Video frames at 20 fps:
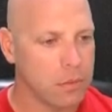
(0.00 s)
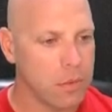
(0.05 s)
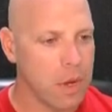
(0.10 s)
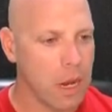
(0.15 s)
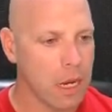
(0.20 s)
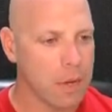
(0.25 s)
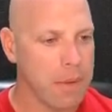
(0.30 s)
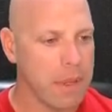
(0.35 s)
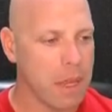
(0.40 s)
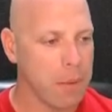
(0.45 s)

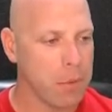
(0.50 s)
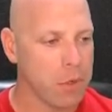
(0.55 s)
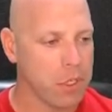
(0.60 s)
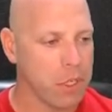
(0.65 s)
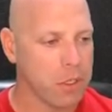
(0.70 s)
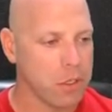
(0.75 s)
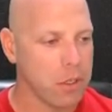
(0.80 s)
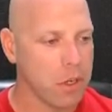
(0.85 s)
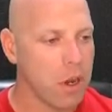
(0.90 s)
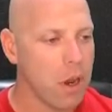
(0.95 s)
not going to be that
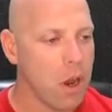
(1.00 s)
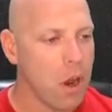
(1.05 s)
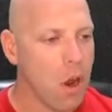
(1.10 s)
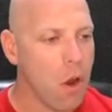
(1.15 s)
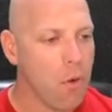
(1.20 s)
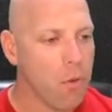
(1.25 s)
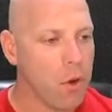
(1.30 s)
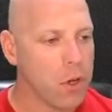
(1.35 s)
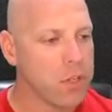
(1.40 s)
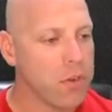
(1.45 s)
precision.
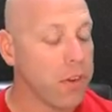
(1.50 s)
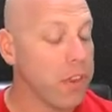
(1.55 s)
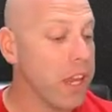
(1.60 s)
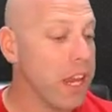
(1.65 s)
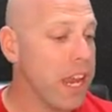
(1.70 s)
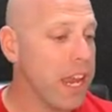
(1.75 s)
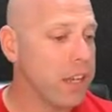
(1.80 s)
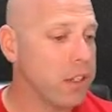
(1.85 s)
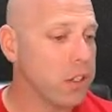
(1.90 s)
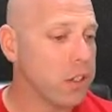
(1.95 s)
First of all, the
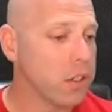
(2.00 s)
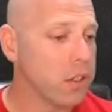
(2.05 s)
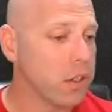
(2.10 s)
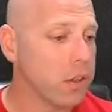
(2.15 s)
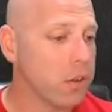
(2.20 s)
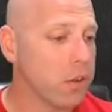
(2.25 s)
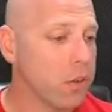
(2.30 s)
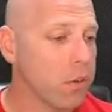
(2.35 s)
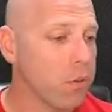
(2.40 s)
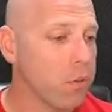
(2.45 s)
hitch
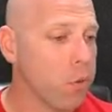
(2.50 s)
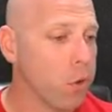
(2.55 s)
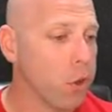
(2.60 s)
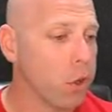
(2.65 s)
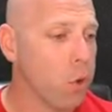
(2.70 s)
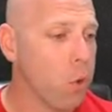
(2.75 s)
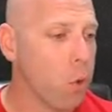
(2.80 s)
for the